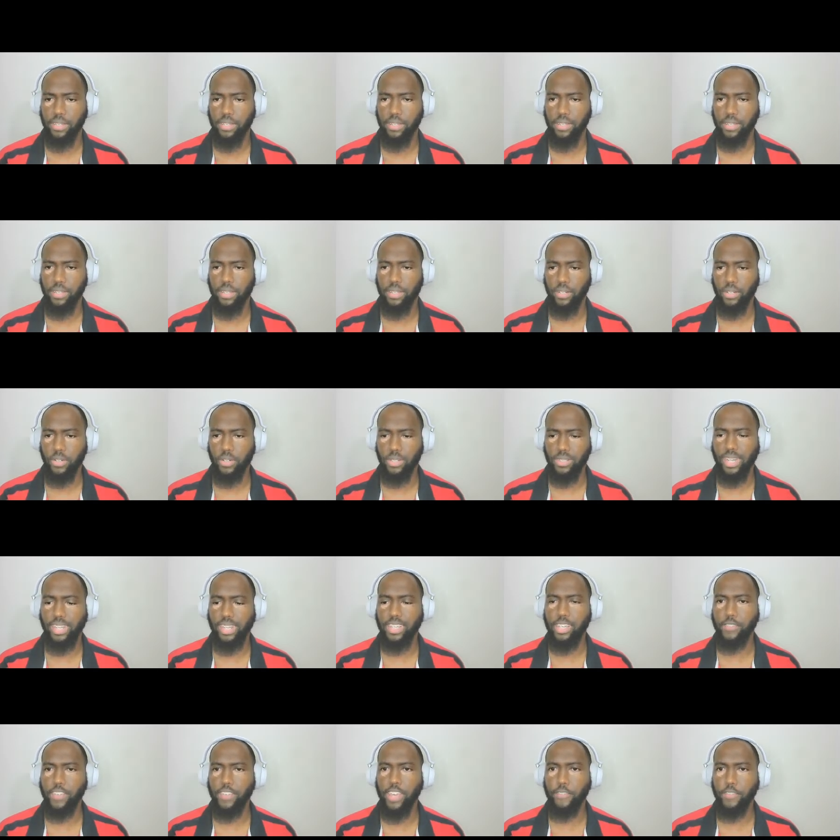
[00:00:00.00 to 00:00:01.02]
You know, it's not
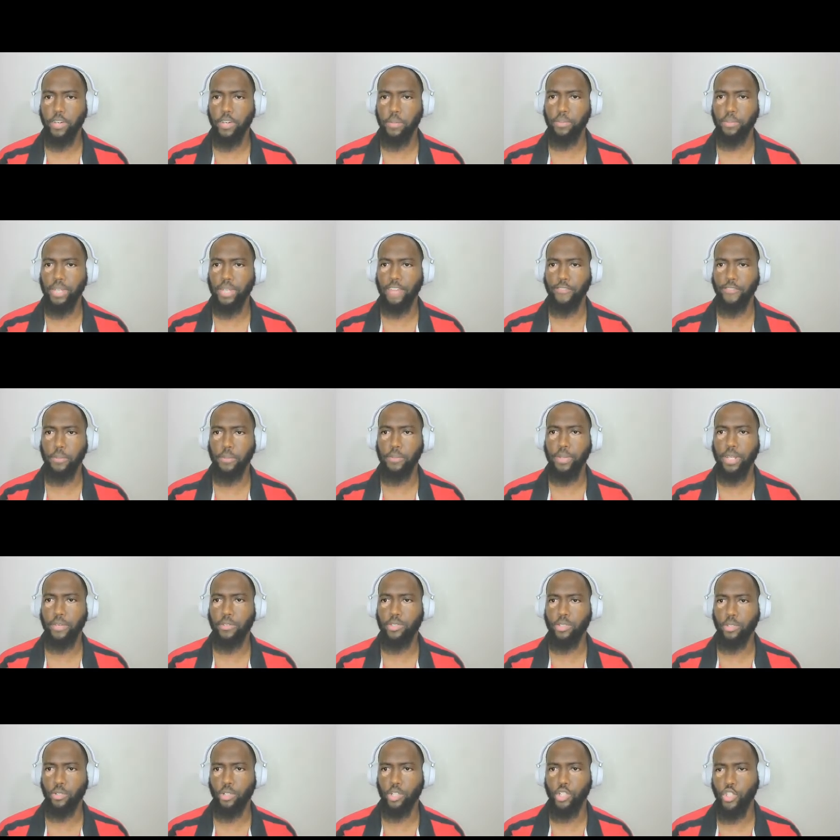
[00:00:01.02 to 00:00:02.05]
like if every play
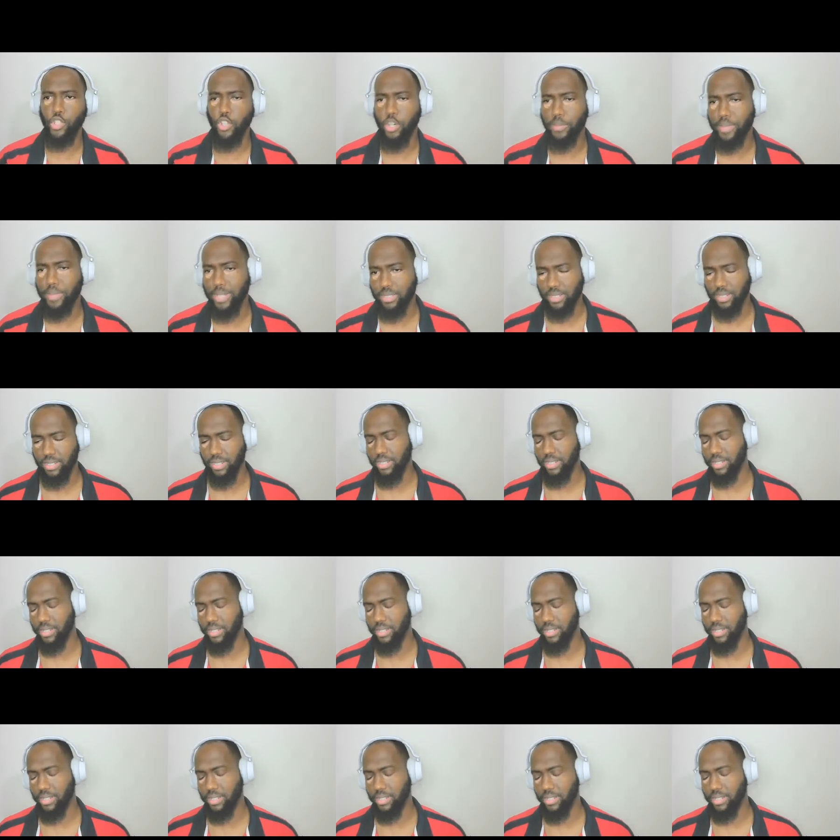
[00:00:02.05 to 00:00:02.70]
was going through him and thing like